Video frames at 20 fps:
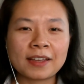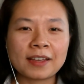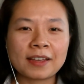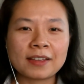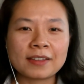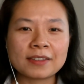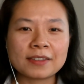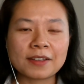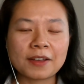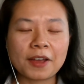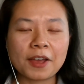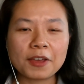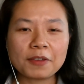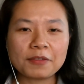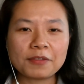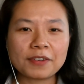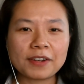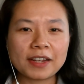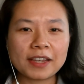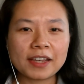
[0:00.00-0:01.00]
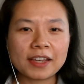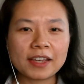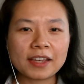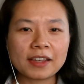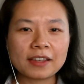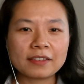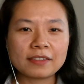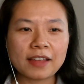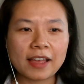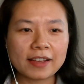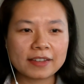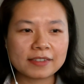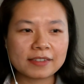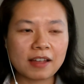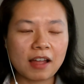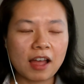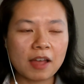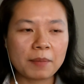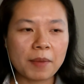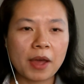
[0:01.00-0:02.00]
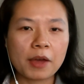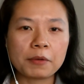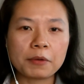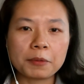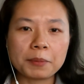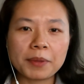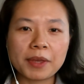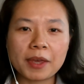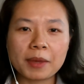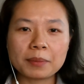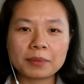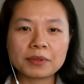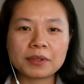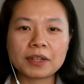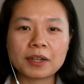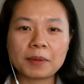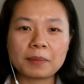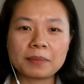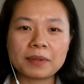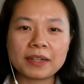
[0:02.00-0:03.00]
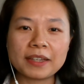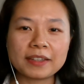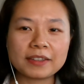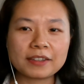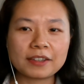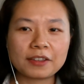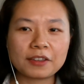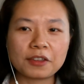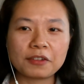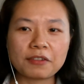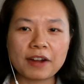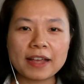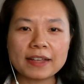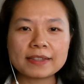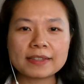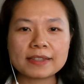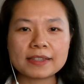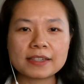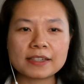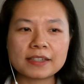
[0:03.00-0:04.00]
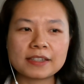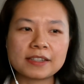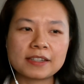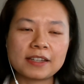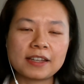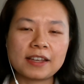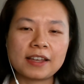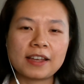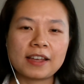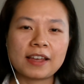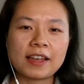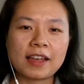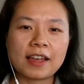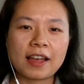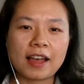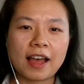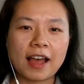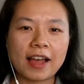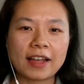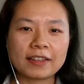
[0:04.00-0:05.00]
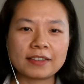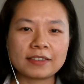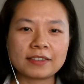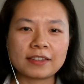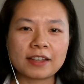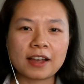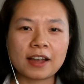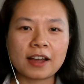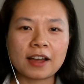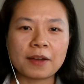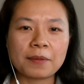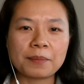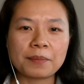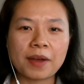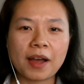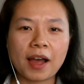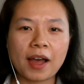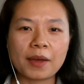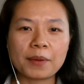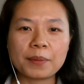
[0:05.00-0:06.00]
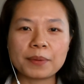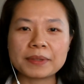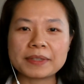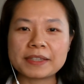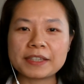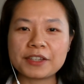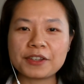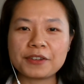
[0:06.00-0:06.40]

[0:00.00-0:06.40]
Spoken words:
So hopefully next time I will be able to complete the rest, and I will see you